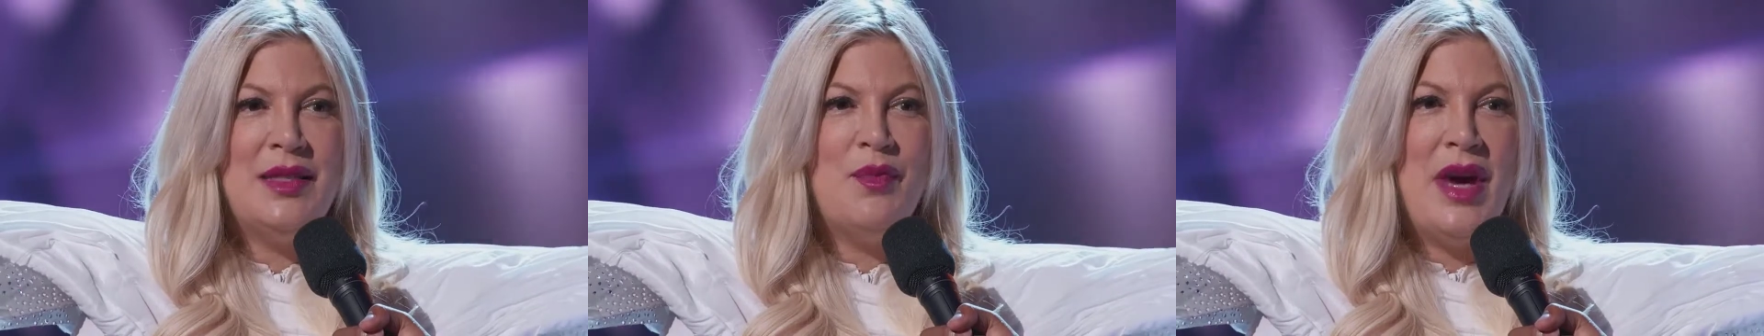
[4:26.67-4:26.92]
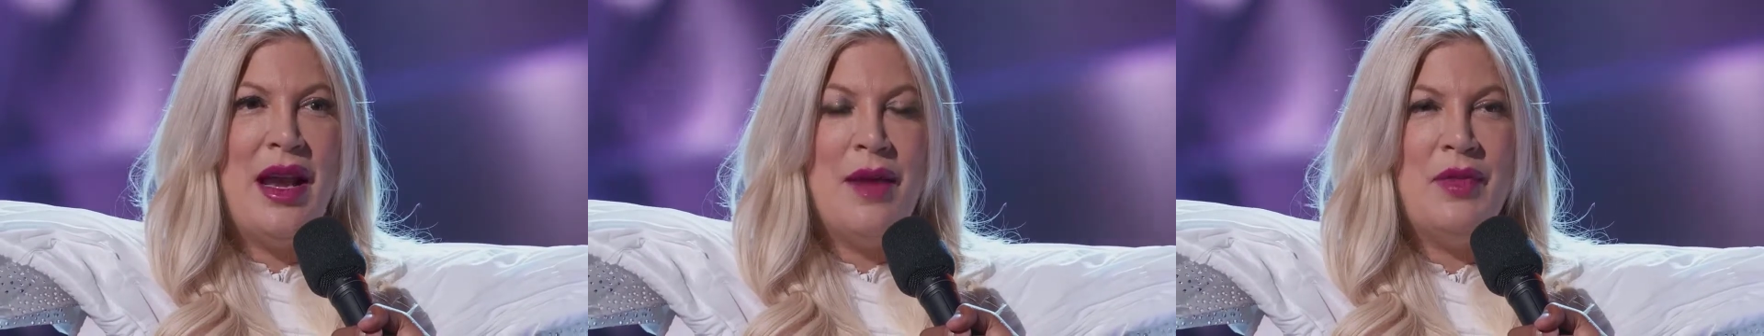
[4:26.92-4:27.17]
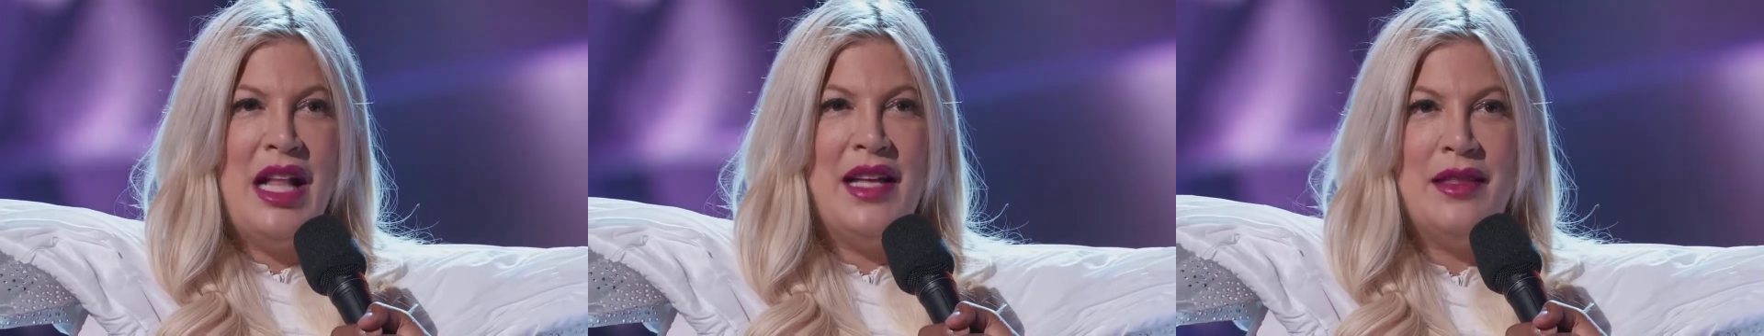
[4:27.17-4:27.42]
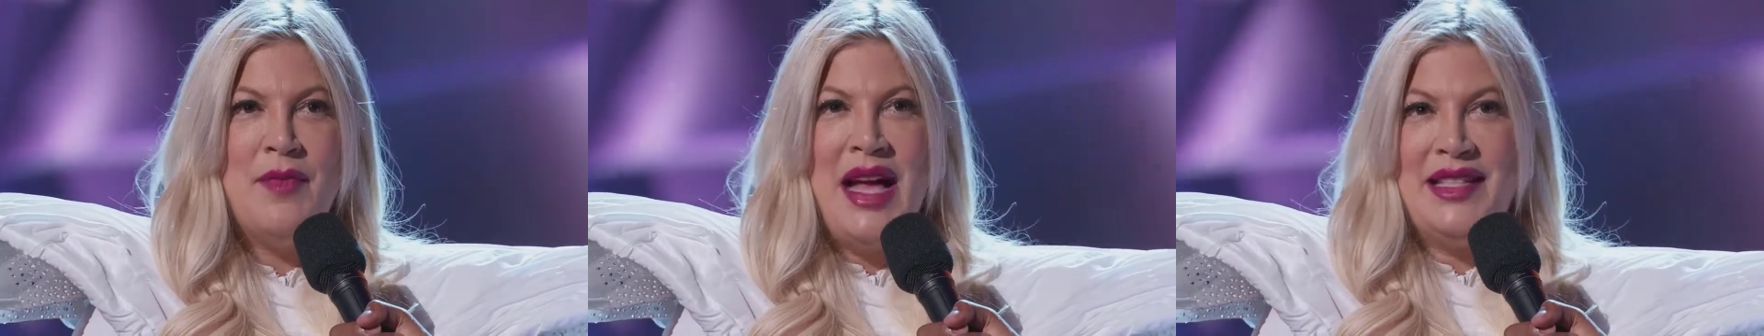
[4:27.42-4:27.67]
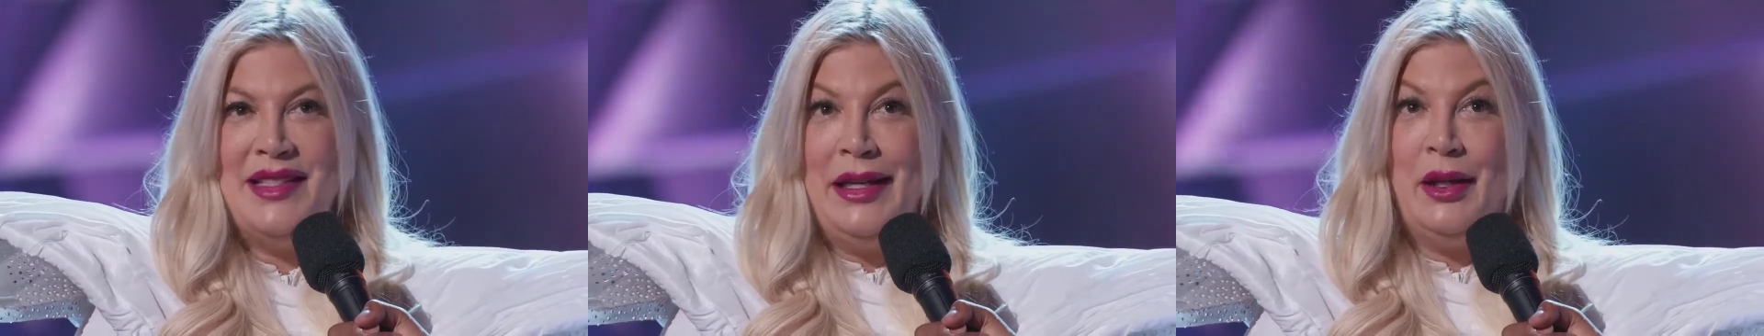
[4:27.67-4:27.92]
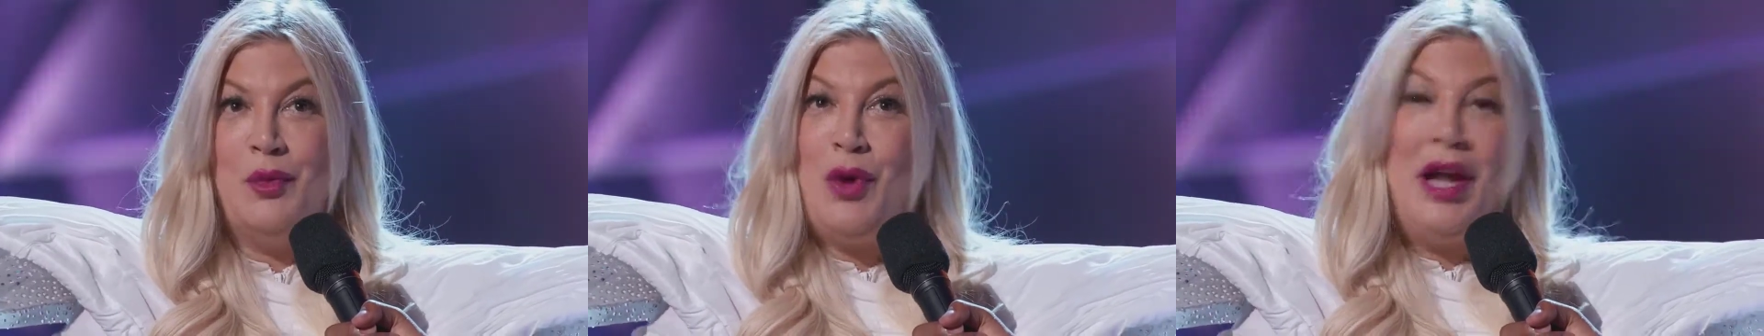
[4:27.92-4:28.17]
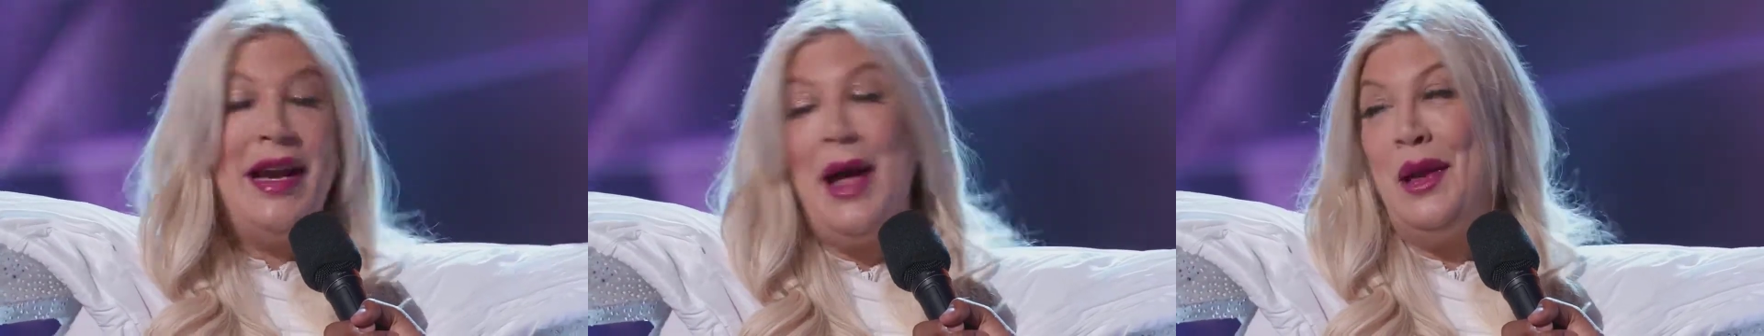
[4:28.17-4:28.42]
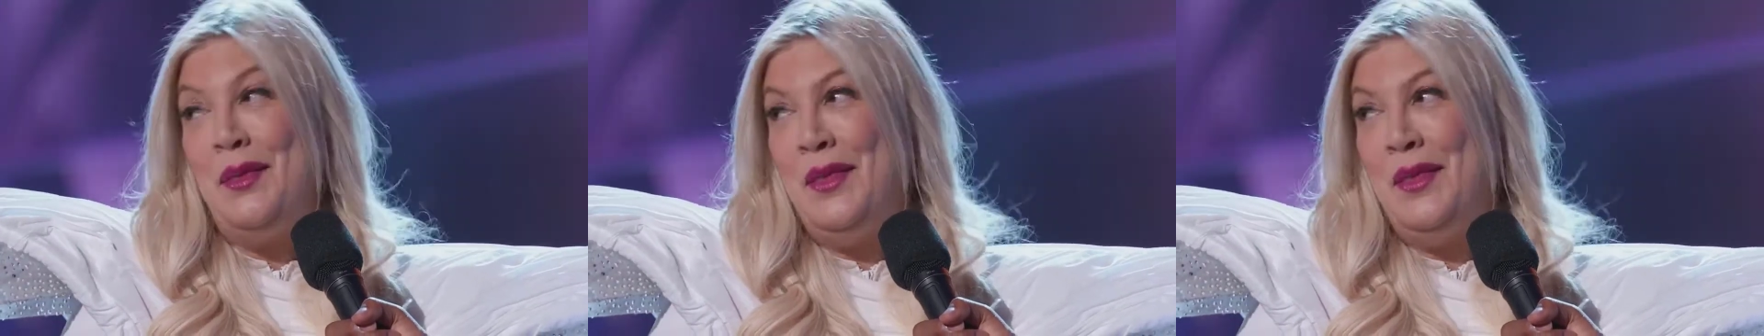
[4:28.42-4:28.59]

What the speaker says: but I'm glad the Masked Singer brought it out in